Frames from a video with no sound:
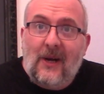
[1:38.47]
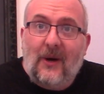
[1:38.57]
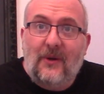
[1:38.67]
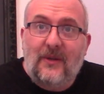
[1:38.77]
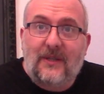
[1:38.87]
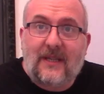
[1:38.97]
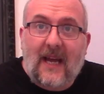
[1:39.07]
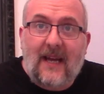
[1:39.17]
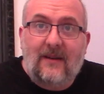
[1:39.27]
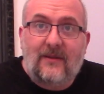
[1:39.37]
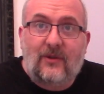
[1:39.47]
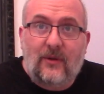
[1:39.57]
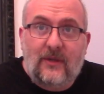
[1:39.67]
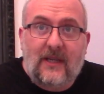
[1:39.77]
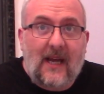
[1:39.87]
on other scales,
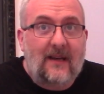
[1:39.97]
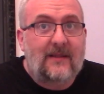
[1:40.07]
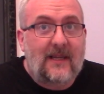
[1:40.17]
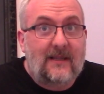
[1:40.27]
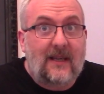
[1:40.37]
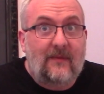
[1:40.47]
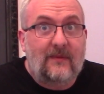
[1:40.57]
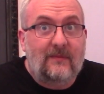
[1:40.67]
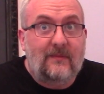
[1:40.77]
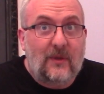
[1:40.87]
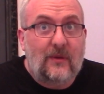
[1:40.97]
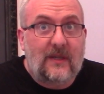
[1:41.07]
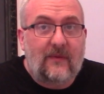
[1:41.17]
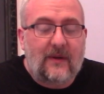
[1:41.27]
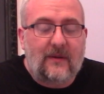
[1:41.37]
true scales, it's even more
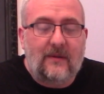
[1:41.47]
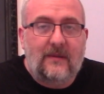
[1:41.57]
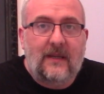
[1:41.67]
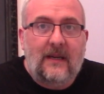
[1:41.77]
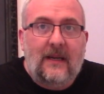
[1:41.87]
difficult.